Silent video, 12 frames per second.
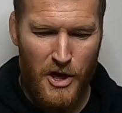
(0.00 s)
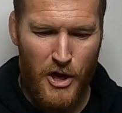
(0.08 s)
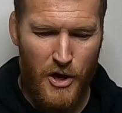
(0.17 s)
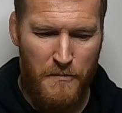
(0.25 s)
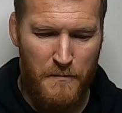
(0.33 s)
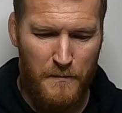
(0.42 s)

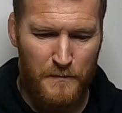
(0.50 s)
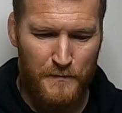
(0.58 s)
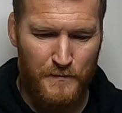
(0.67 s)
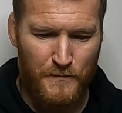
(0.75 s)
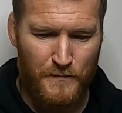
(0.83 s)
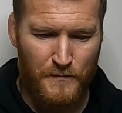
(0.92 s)

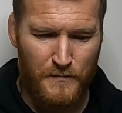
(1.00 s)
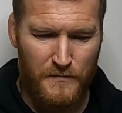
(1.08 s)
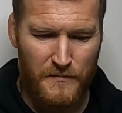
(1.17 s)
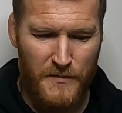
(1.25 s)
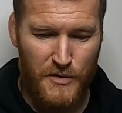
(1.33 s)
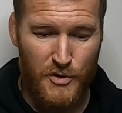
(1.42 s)

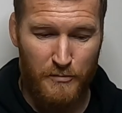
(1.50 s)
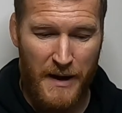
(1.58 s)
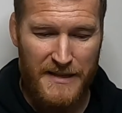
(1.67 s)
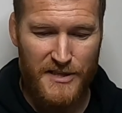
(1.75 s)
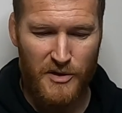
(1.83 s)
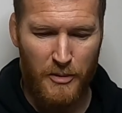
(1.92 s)
So
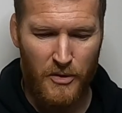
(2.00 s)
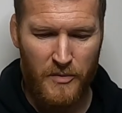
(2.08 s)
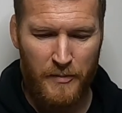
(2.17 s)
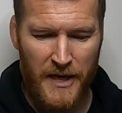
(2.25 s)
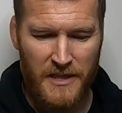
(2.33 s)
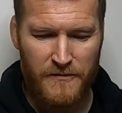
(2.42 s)
back to the
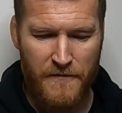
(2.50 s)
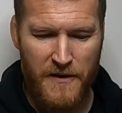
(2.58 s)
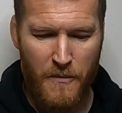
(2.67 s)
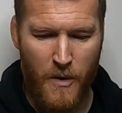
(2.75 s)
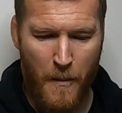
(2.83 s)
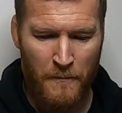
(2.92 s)
book, page
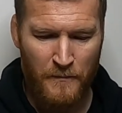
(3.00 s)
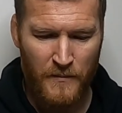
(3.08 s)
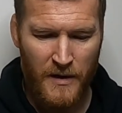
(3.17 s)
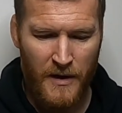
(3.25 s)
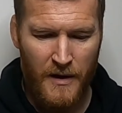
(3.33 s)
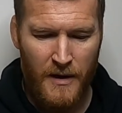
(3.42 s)
51.
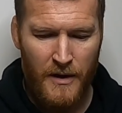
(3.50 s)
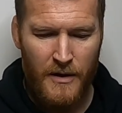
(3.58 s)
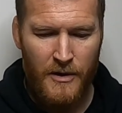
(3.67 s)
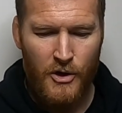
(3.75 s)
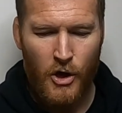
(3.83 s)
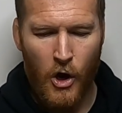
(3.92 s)

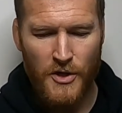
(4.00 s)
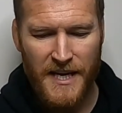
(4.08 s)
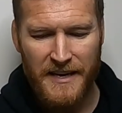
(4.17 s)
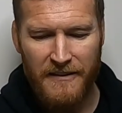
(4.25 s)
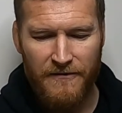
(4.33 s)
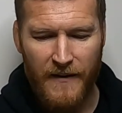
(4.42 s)
Cause
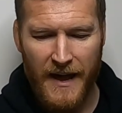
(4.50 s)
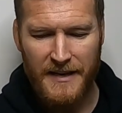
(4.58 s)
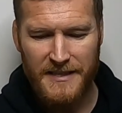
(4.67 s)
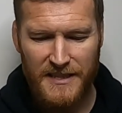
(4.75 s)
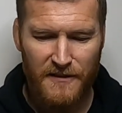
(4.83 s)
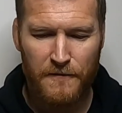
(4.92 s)
and
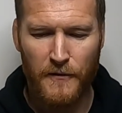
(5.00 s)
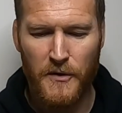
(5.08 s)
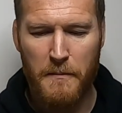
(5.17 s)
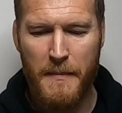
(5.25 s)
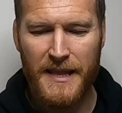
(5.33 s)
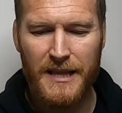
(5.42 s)
effect is a
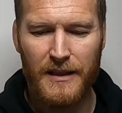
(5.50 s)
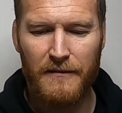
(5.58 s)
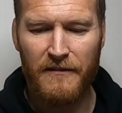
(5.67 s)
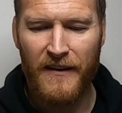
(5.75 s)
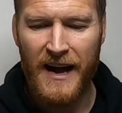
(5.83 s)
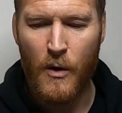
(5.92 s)
fundamental
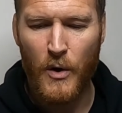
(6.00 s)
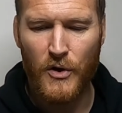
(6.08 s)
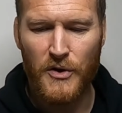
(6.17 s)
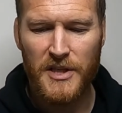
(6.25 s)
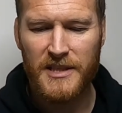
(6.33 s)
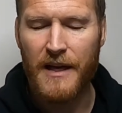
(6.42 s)
of how we
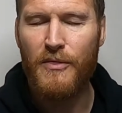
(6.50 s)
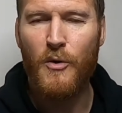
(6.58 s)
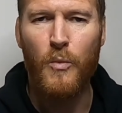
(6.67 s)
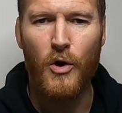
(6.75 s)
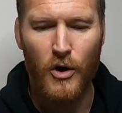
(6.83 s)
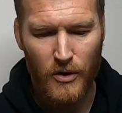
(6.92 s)
understand the
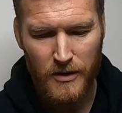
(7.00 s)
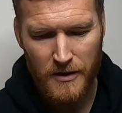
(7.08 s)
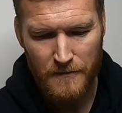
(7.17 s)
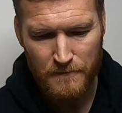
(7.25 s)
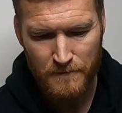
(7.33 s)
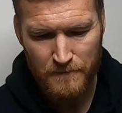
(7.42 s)
world.